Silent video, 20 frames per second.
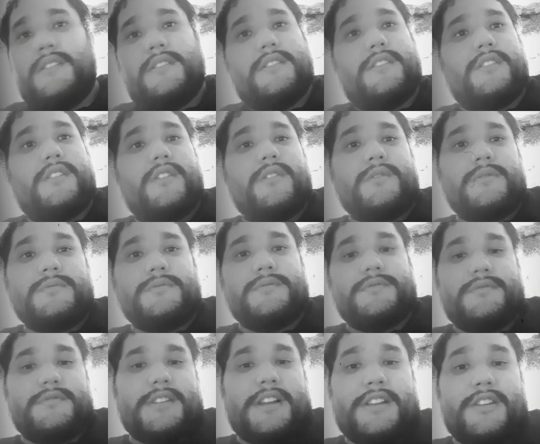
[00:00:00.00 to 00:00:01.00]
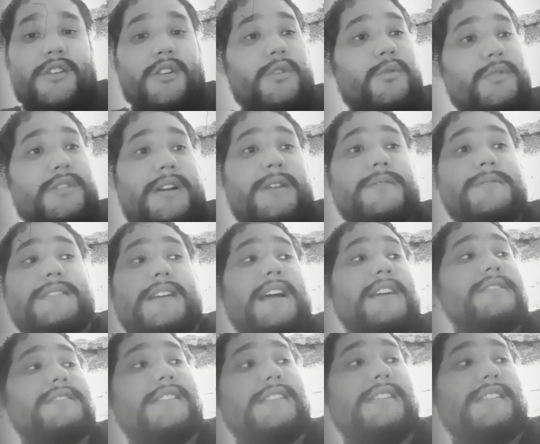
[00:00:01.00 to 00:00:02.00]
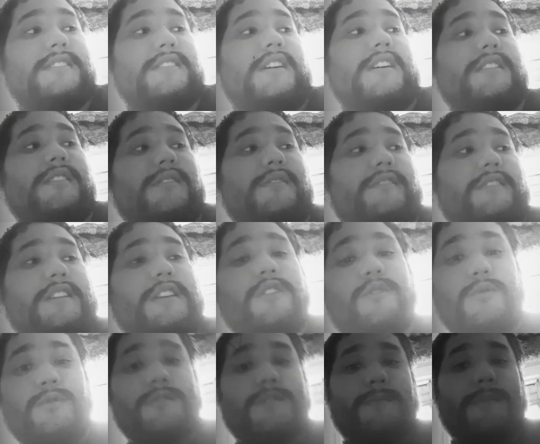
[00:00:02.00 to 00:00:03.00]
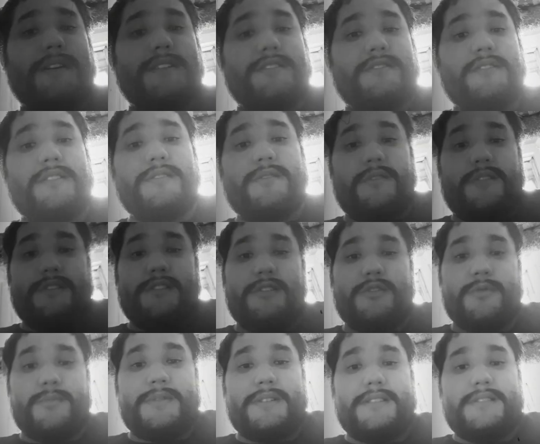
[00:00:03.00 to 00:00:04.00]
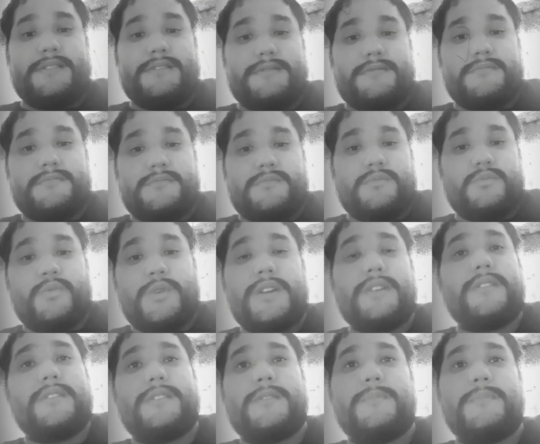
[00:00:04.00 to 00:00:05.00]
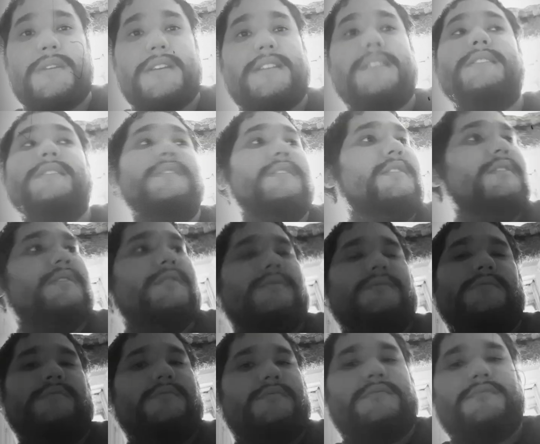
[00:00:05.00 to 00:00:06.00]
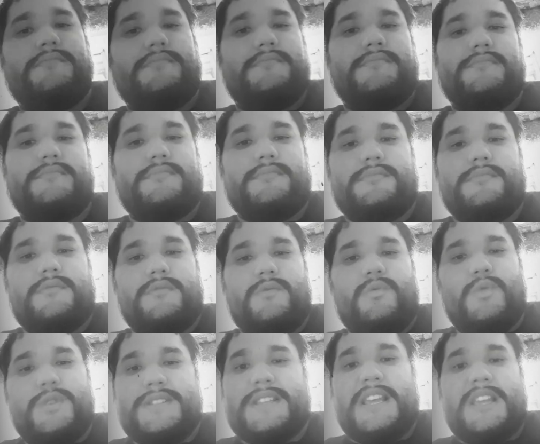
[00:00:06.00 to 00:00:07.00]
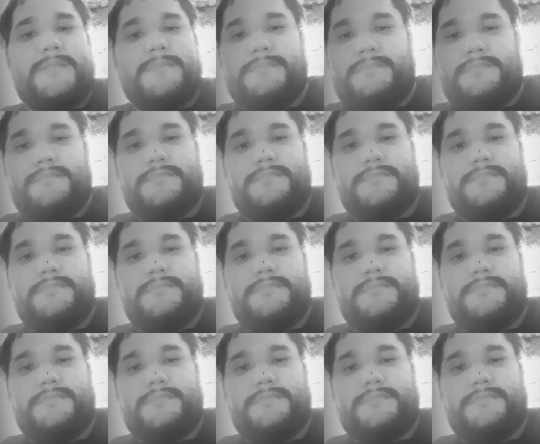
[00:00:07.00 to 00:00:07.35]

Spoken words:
You know? And the only one that was actually either equal to my strength or a little bit weaker than me was him.